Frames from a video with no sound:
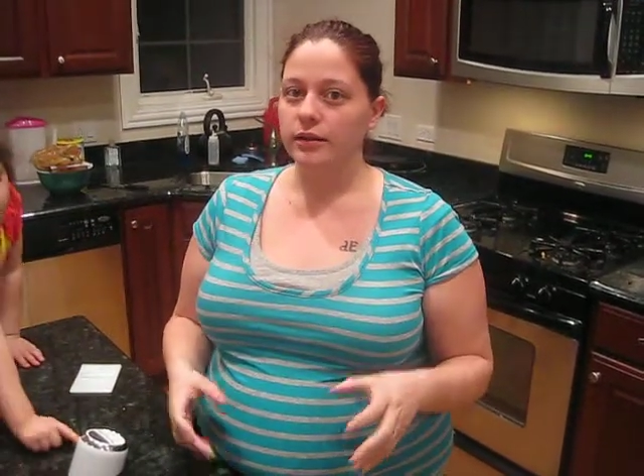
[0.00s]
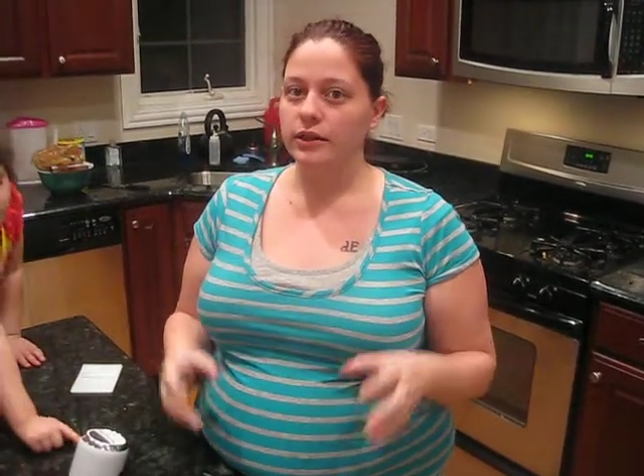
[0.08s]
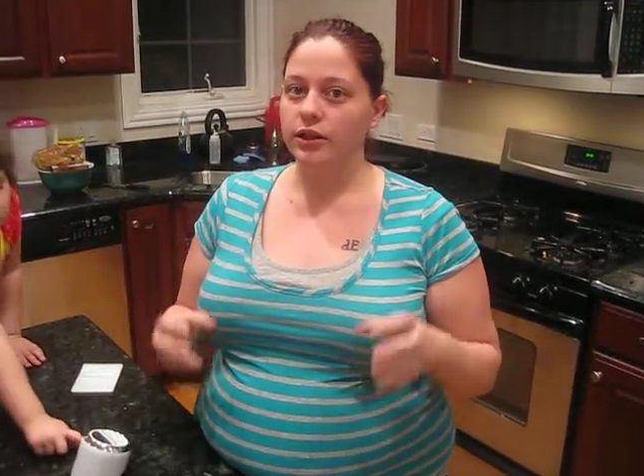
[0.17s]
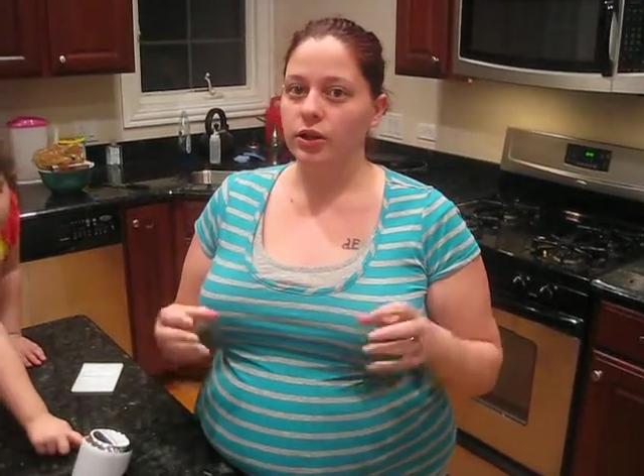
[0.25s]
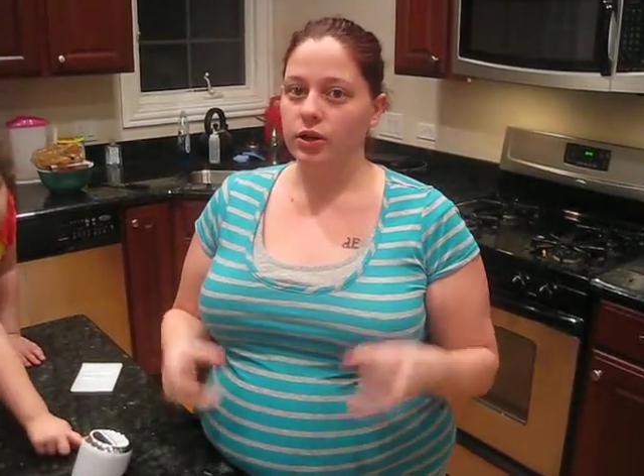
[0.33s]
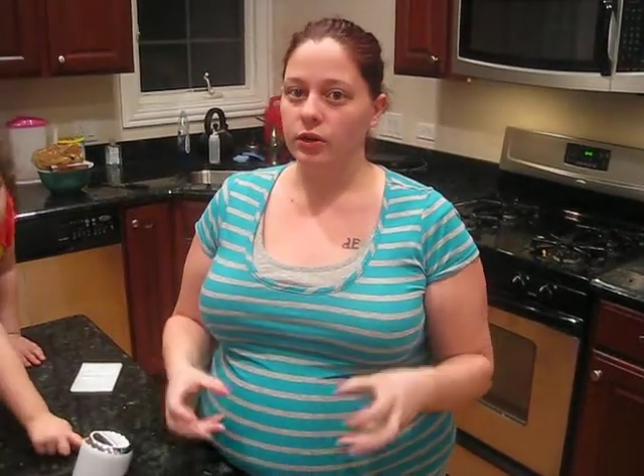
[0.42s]

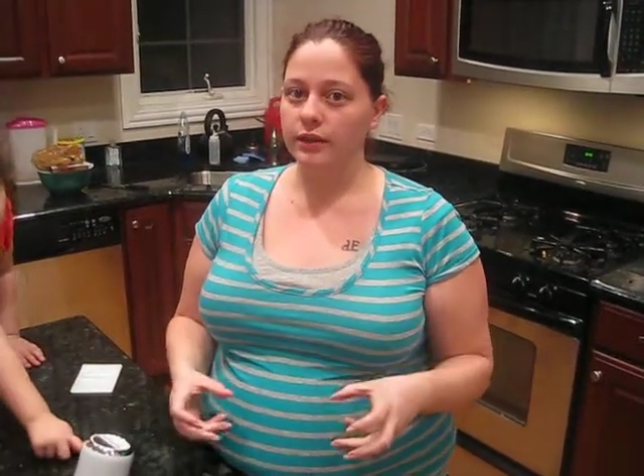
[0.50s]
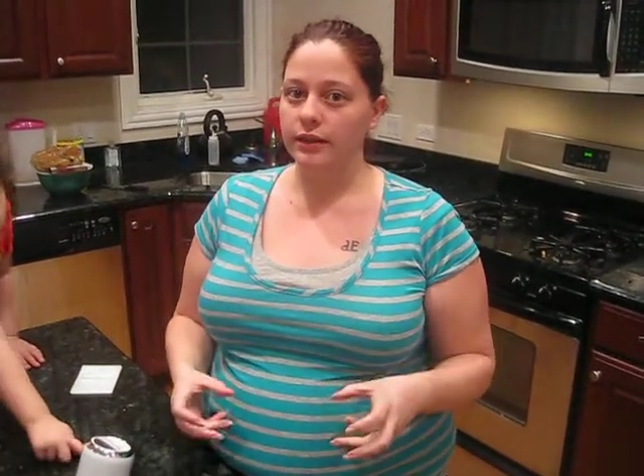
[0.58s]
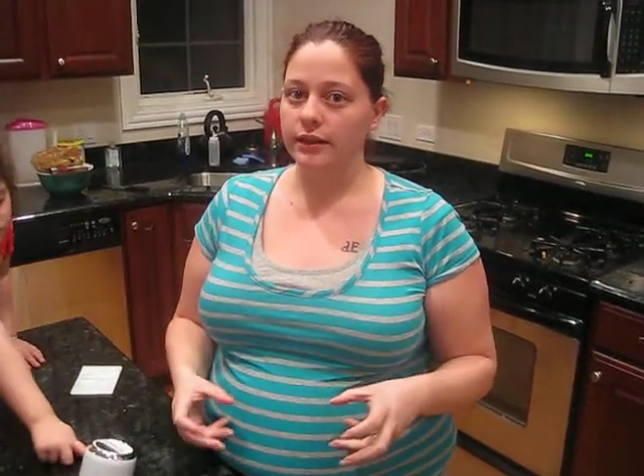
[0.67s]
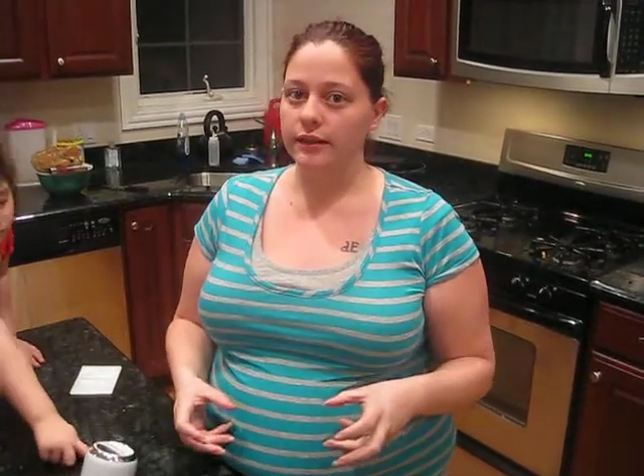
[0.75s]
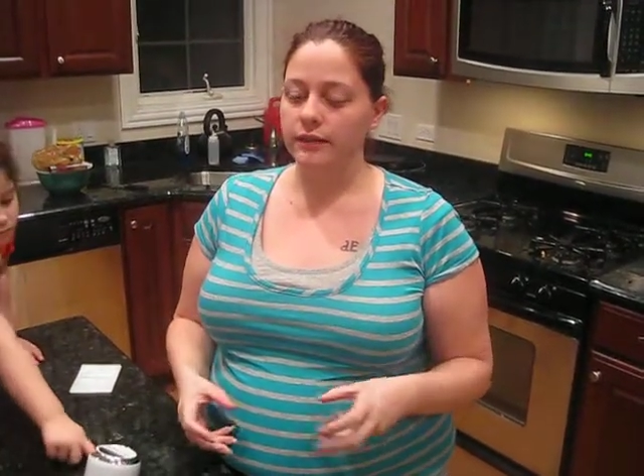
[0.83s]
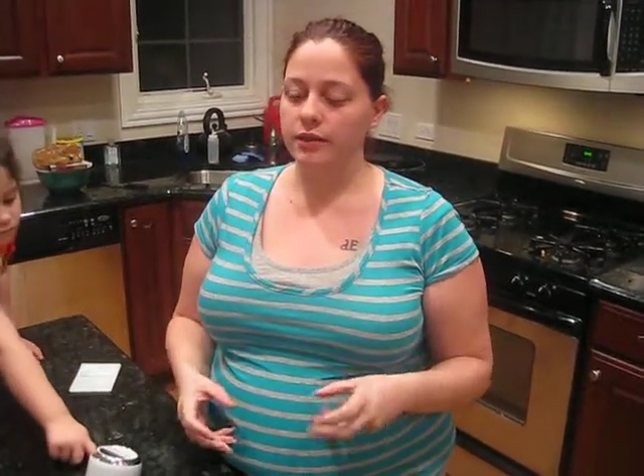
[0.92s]
they're cold
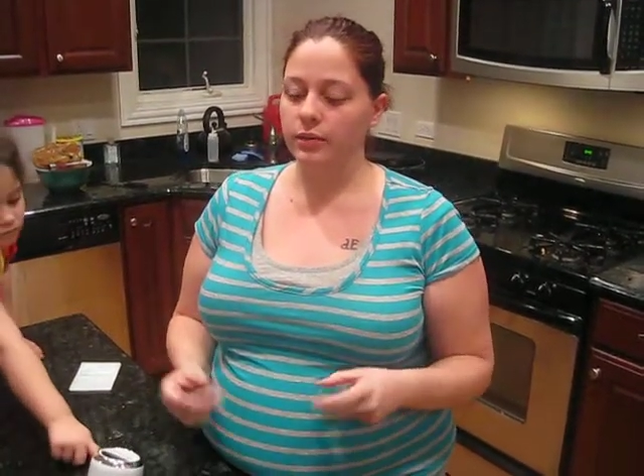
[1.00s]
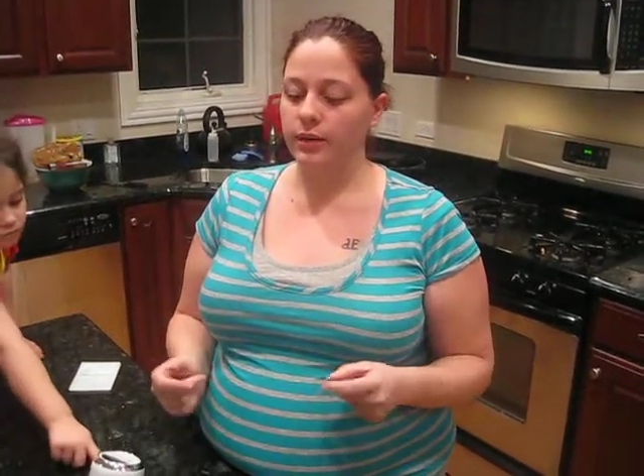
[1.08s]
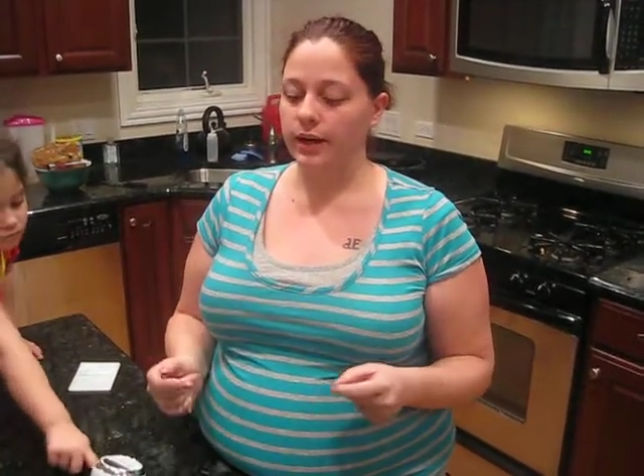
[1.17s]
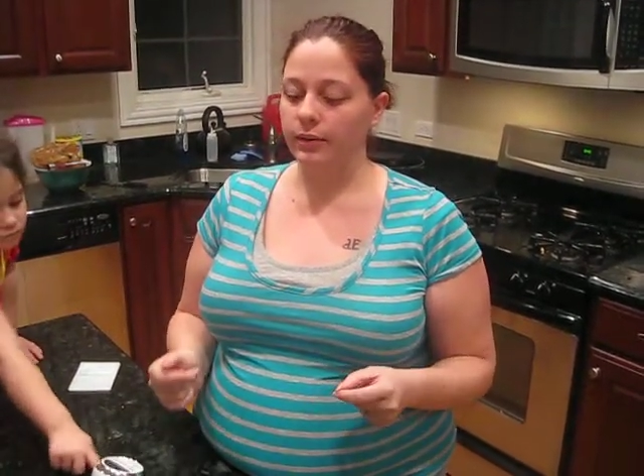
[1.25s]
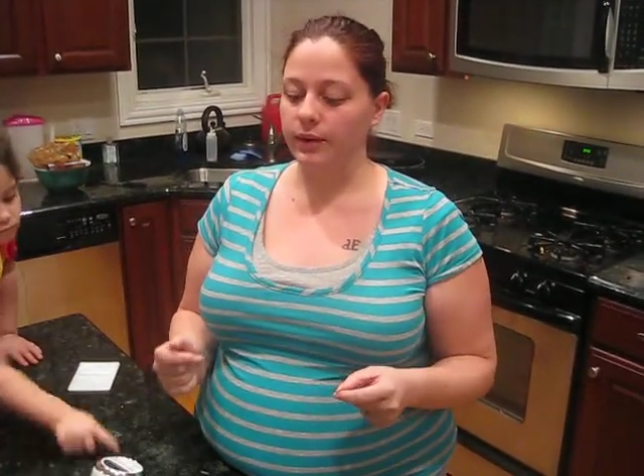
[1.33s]
enough to where